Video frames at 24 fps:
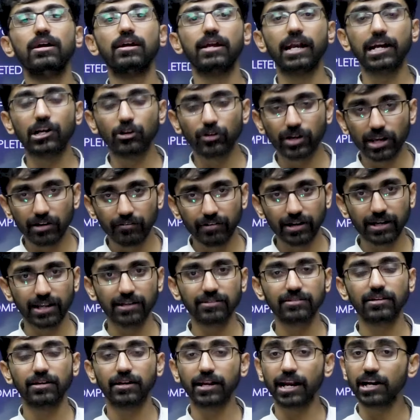try to give a
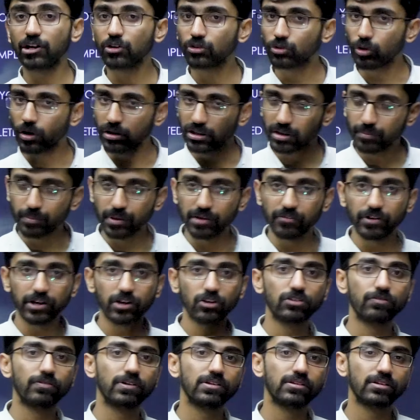test, try to solve the
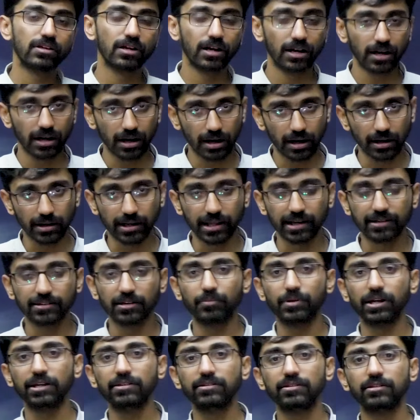PYQs first, take
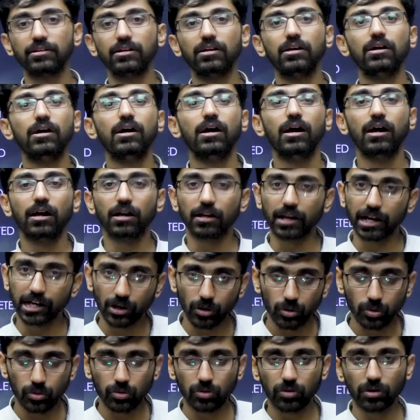some tests, try
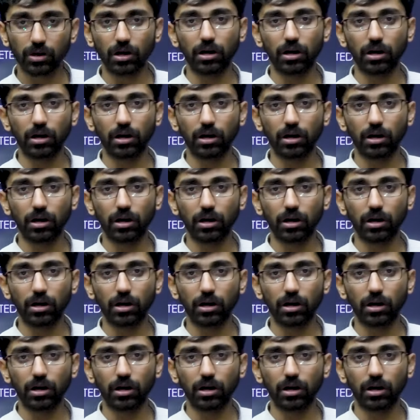to